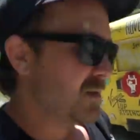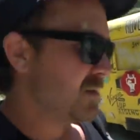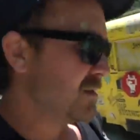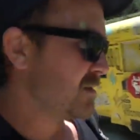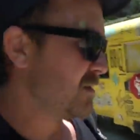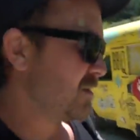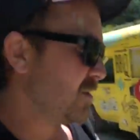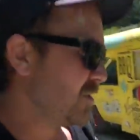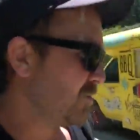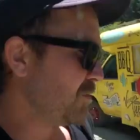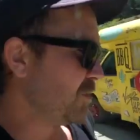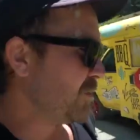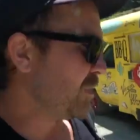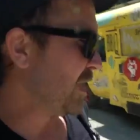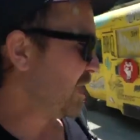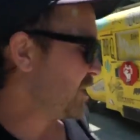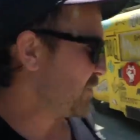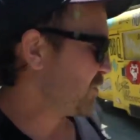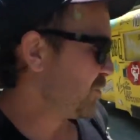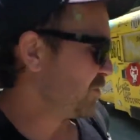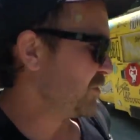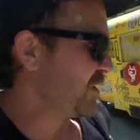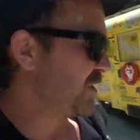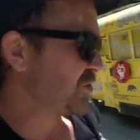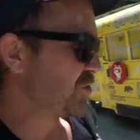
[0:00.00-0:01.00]
So we made
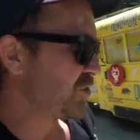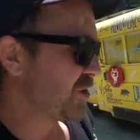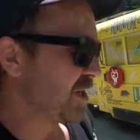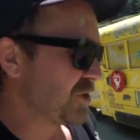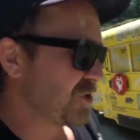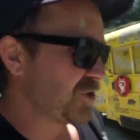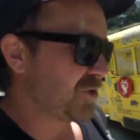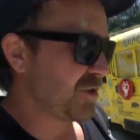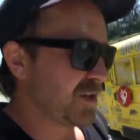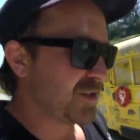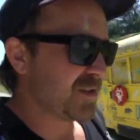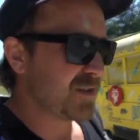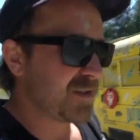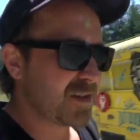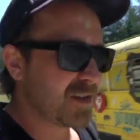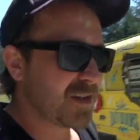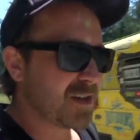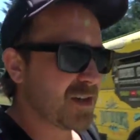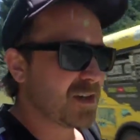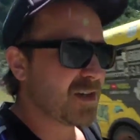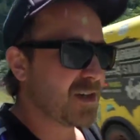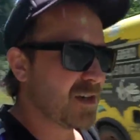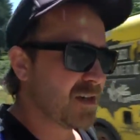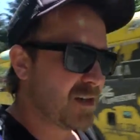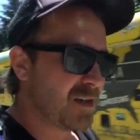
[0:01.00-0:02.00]
it through the treacherous
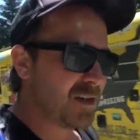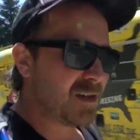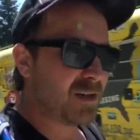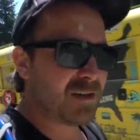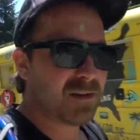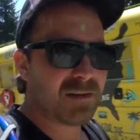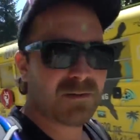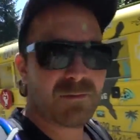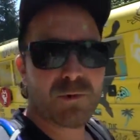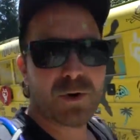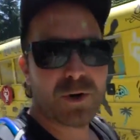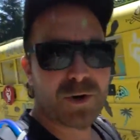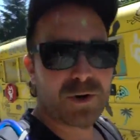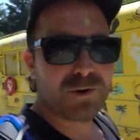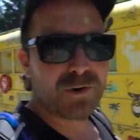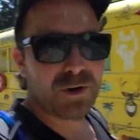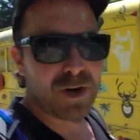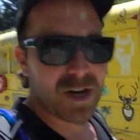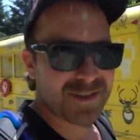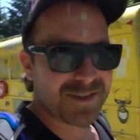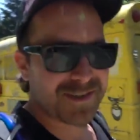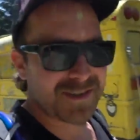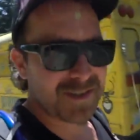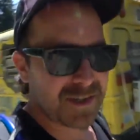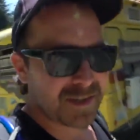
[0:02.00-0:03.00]
water
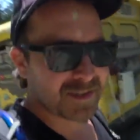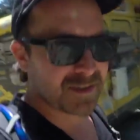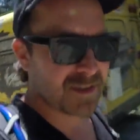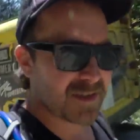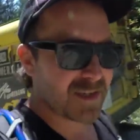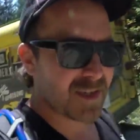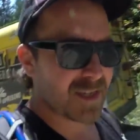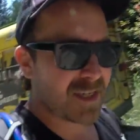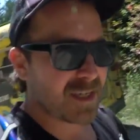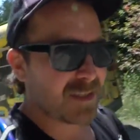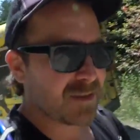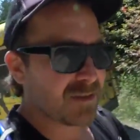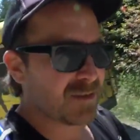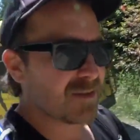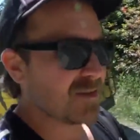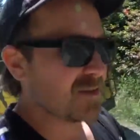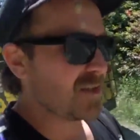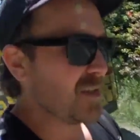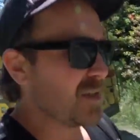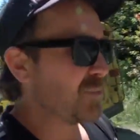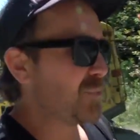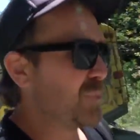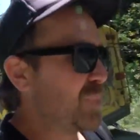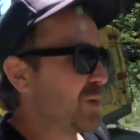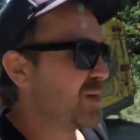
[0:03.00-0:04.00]
crossings and
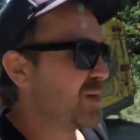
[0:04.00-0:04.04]
steep